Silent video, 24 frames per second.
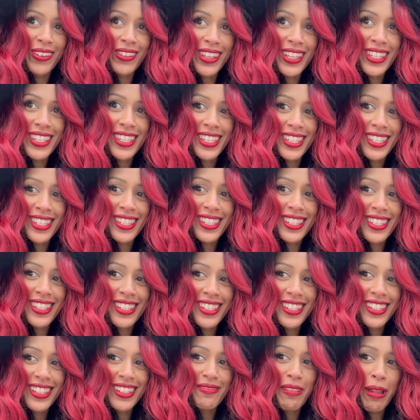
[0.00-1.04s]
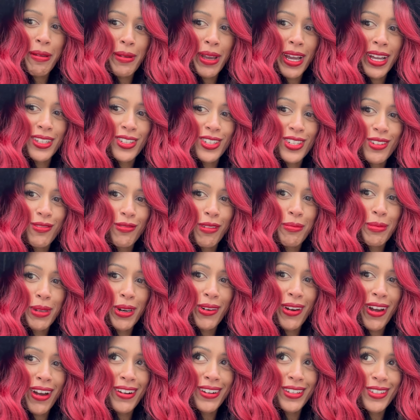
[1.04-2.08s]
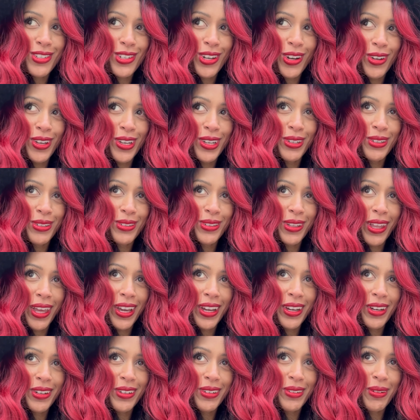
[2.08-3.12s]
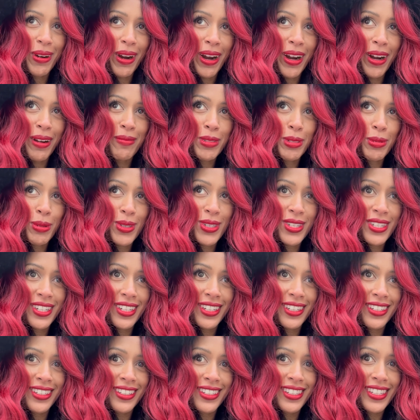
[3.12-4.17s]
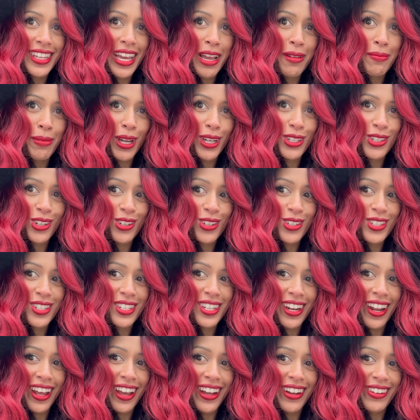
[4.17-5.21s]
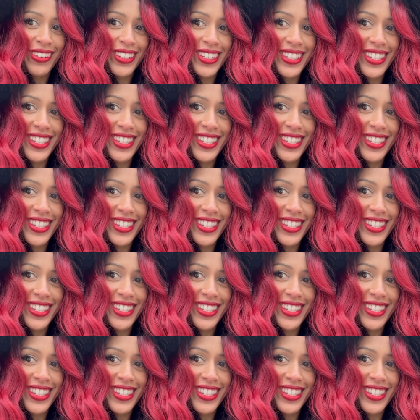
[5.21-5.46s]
This is, maybe I can just flip it around and show you like where I'm supposed to take pictures today. One